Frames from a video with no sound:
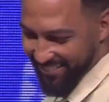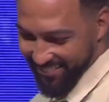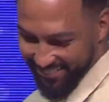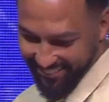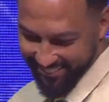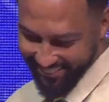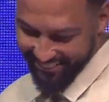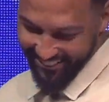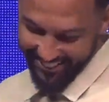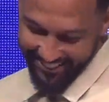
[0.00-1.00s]

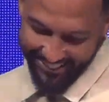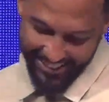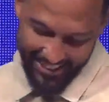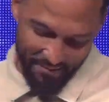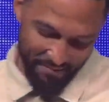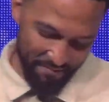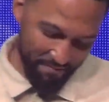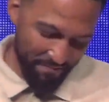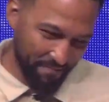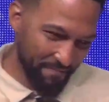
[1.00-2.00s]
Nobody speaks.